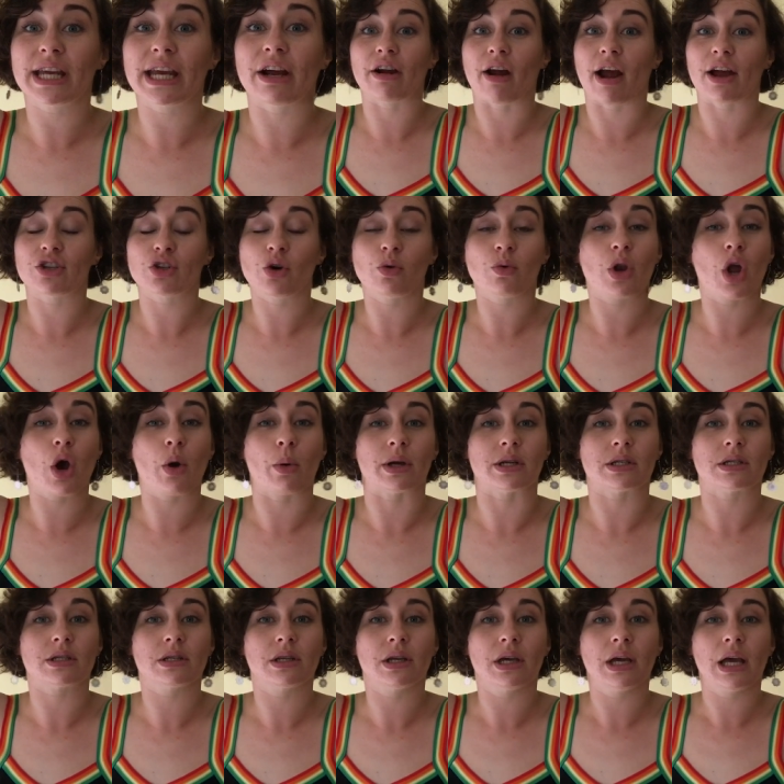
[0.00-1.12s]
here, I don't know
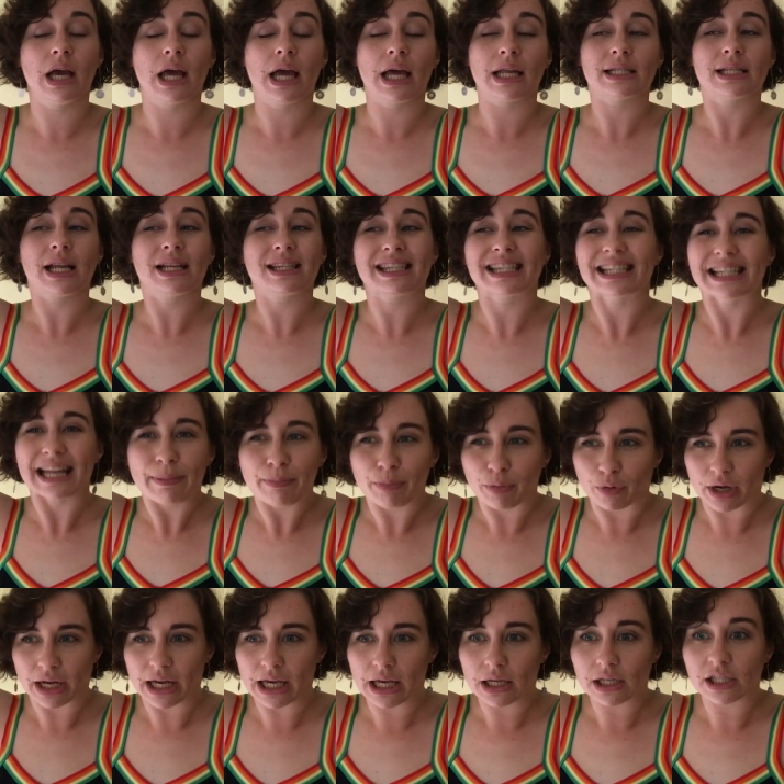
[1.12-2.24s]
it. It's not
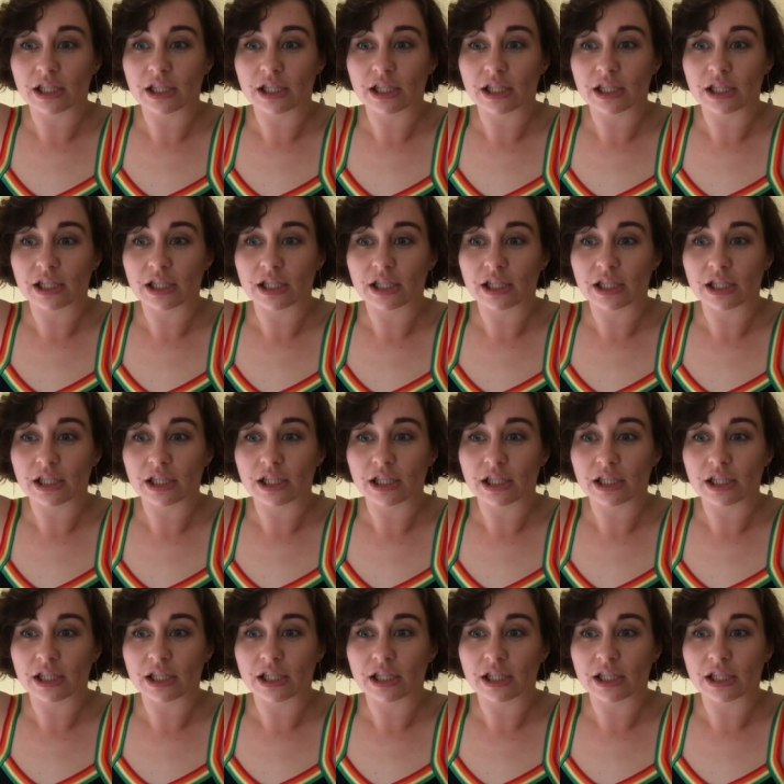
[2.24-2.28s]
slippery.